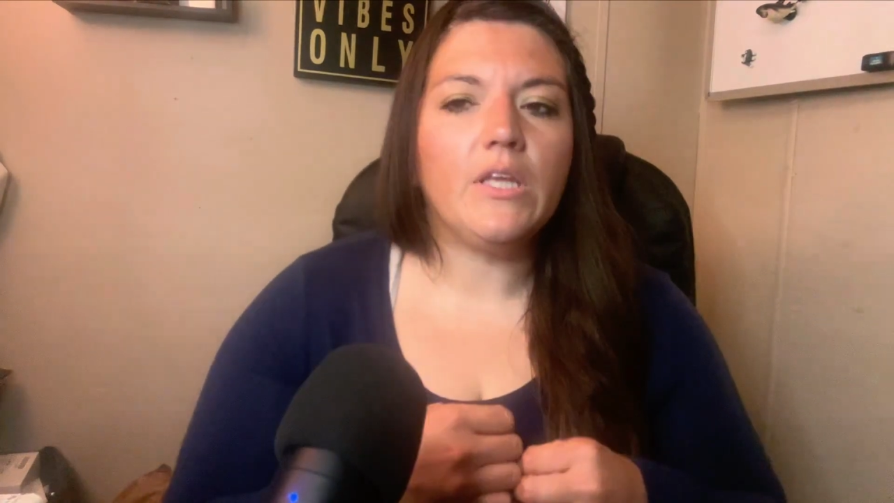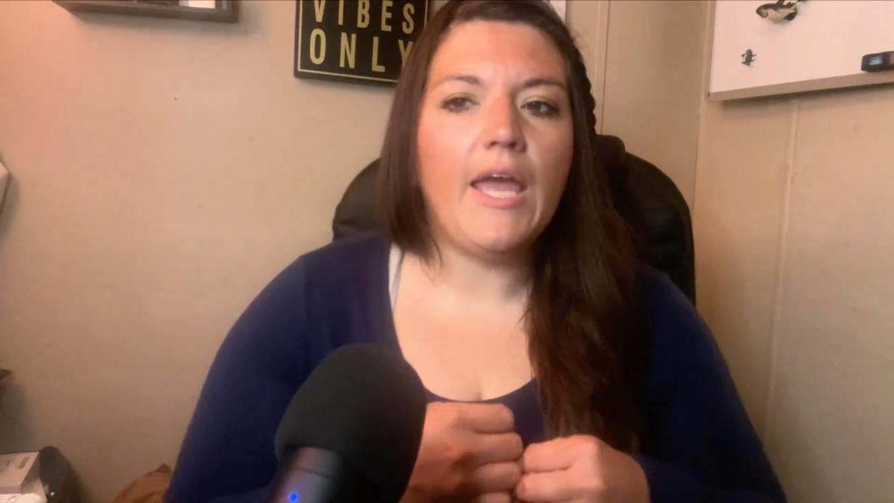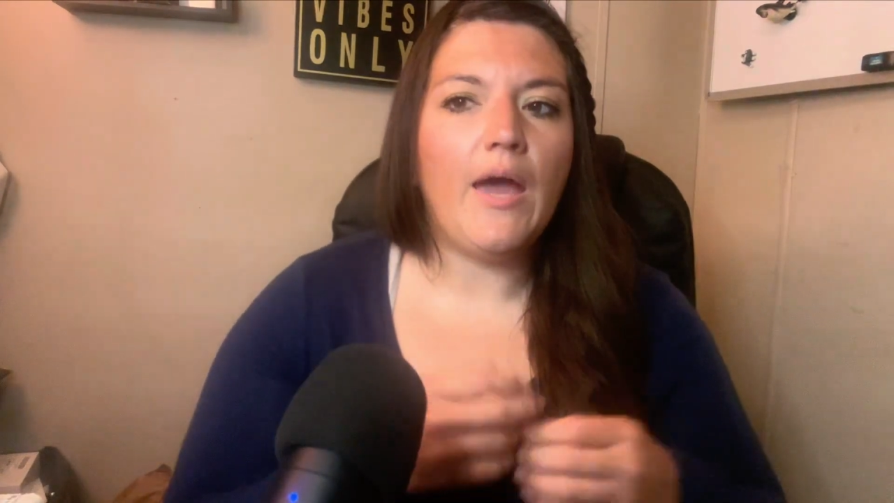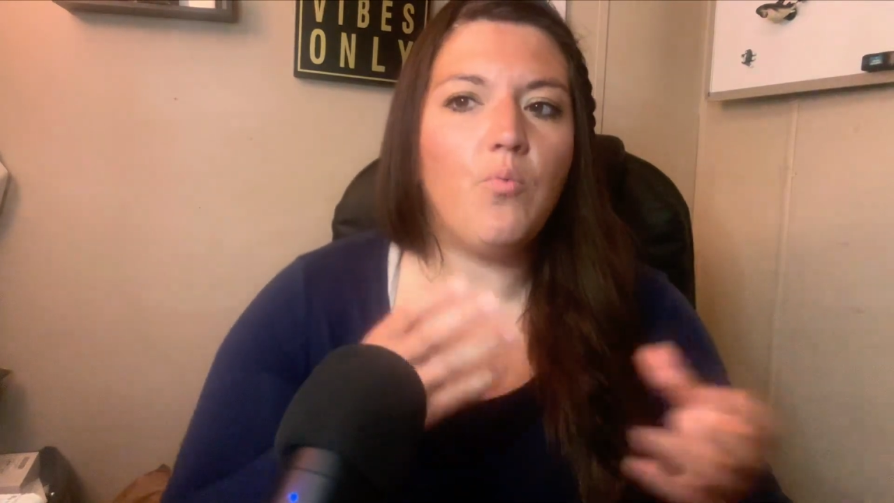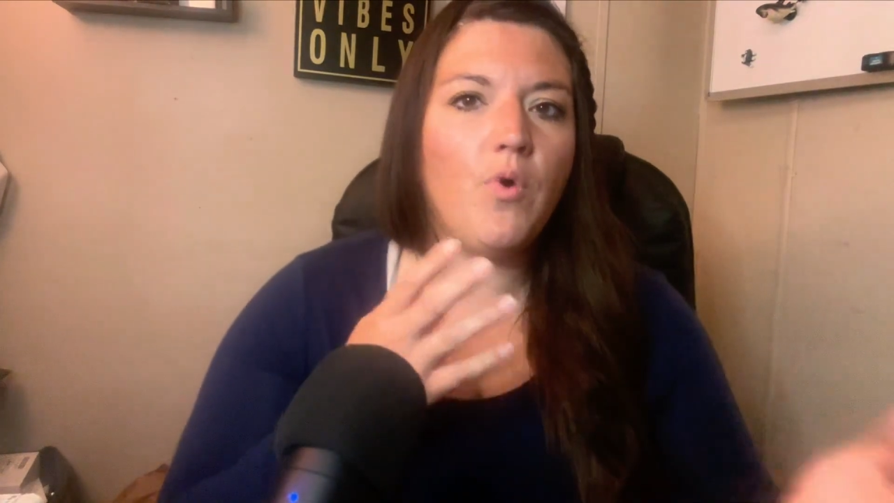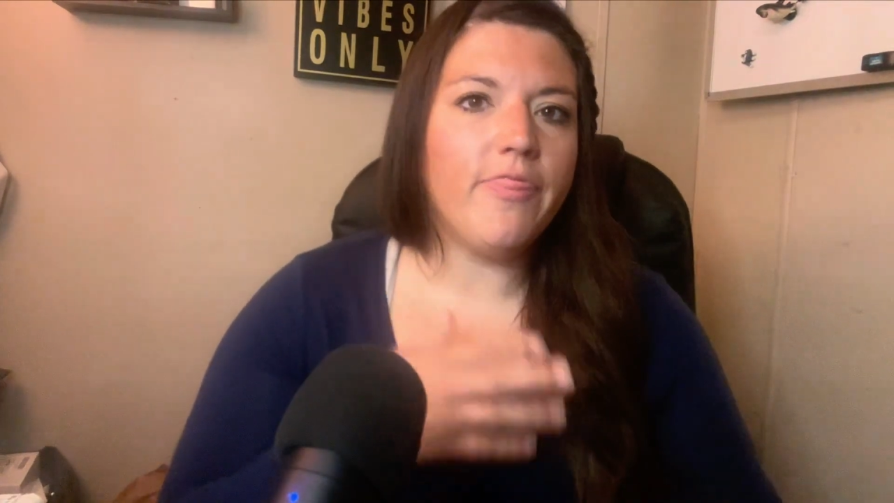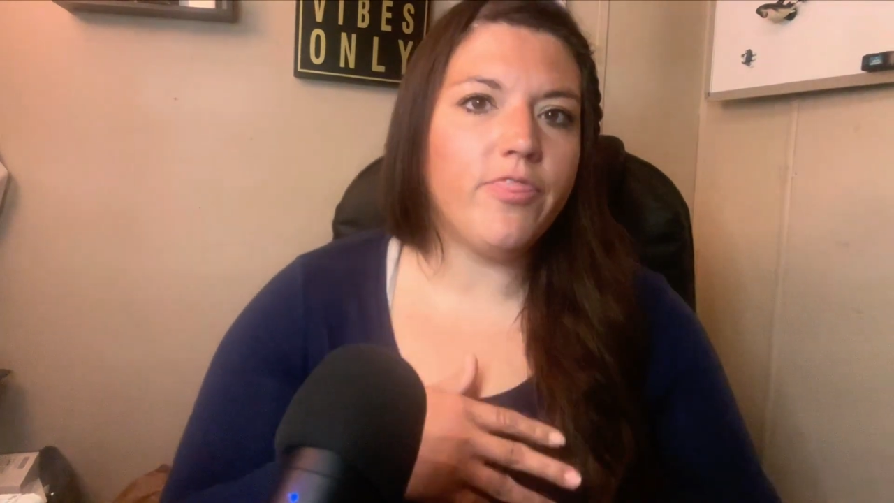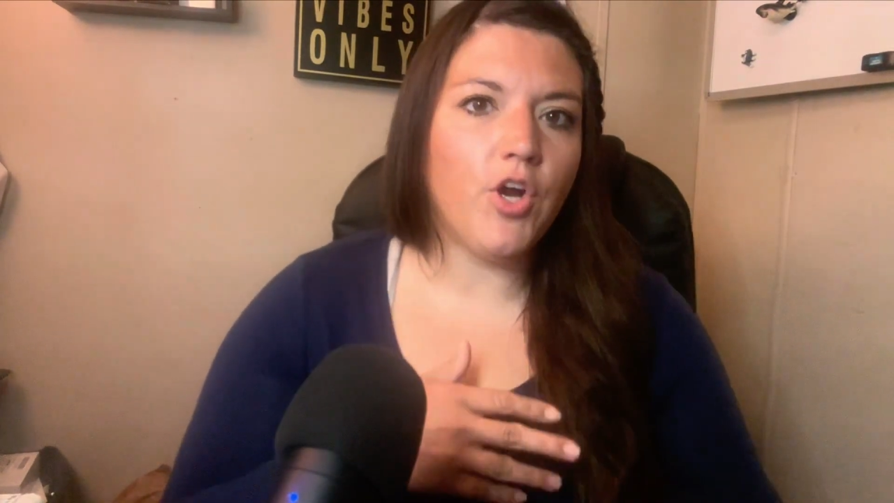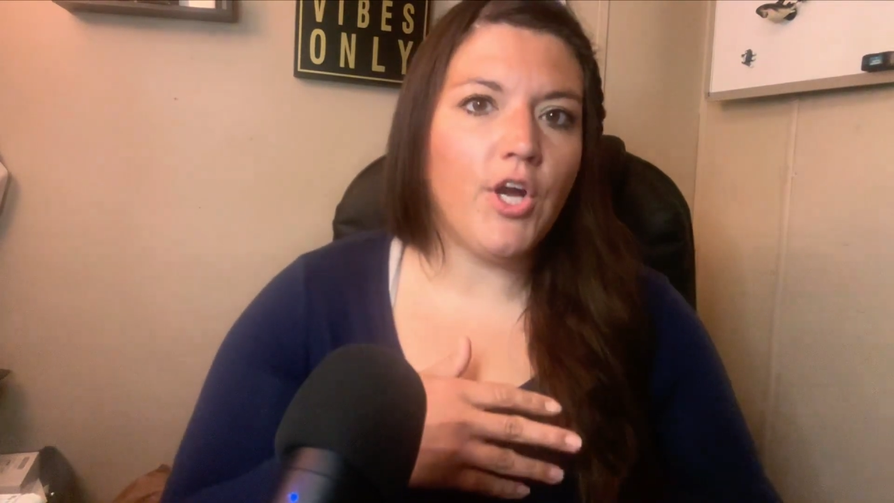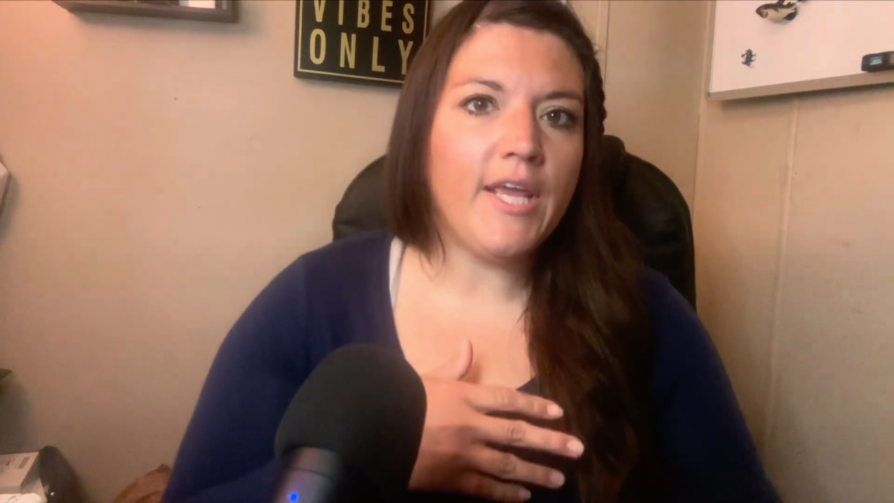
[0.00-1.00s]
at
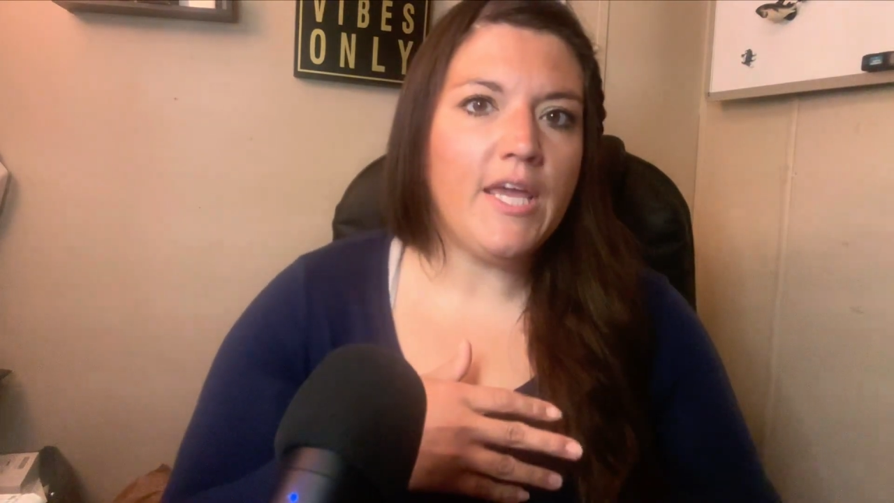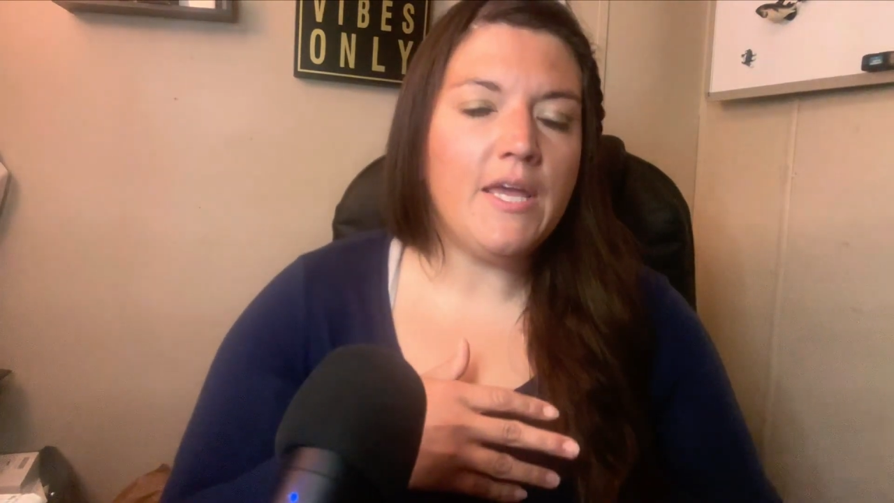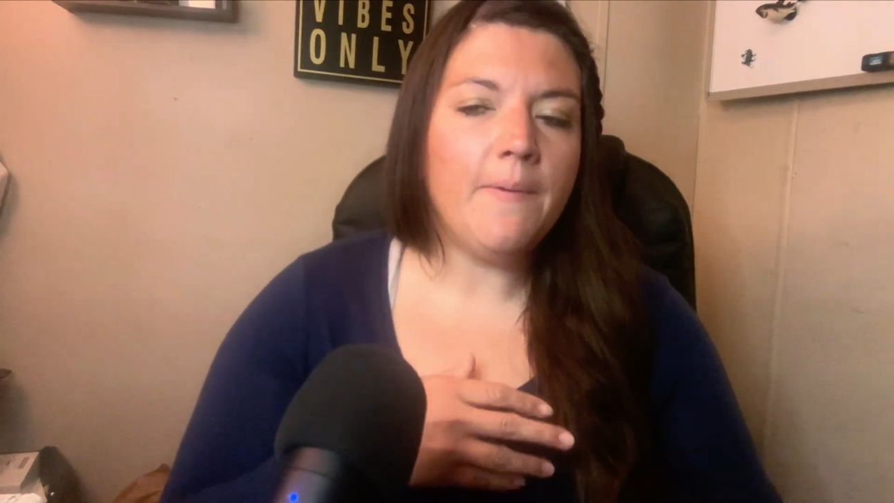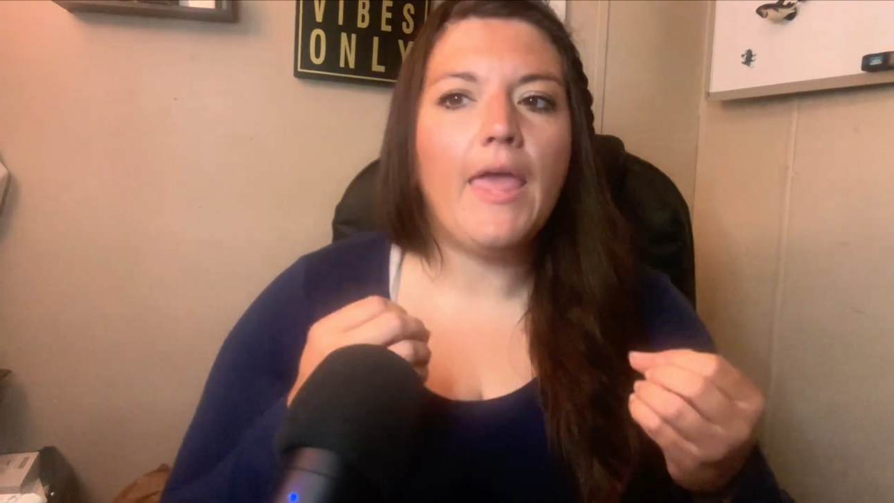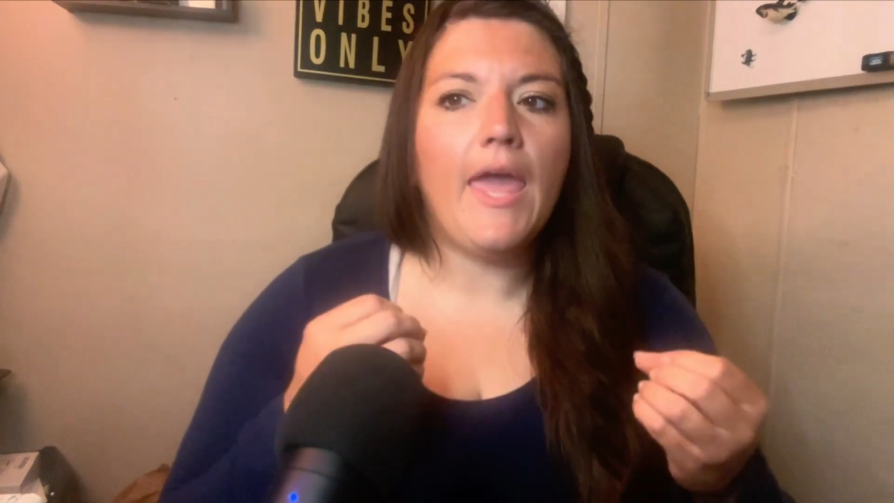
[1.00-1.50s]
1:30